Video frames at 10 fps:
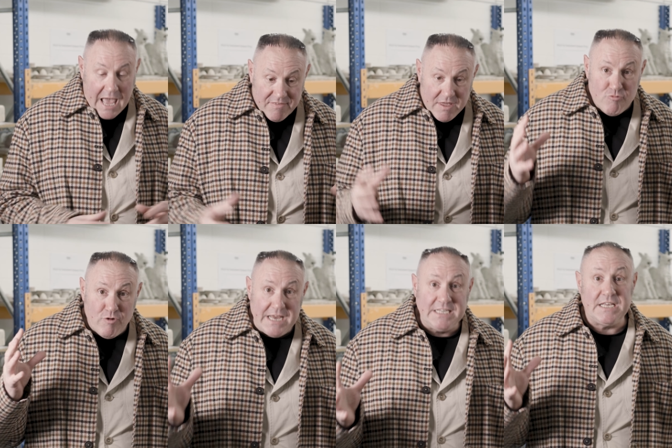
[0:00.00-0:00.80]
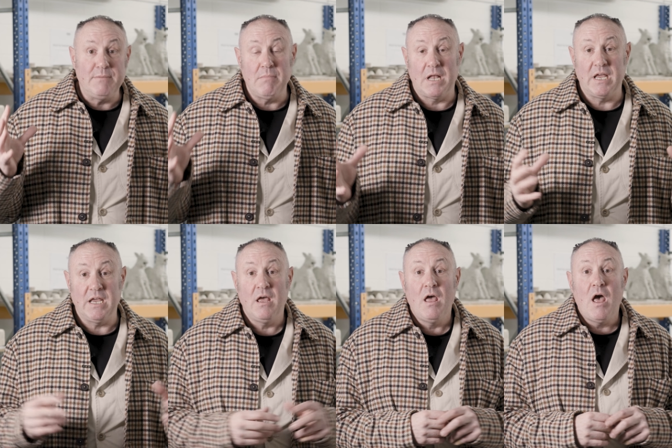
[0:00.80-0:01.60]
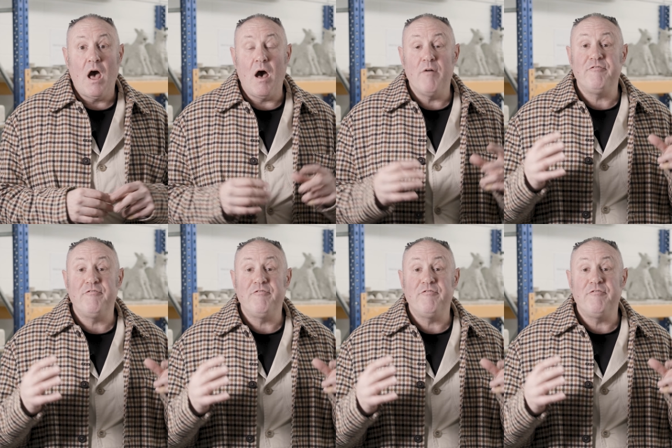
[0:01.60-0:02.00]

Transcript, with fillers: and they're raising money uh,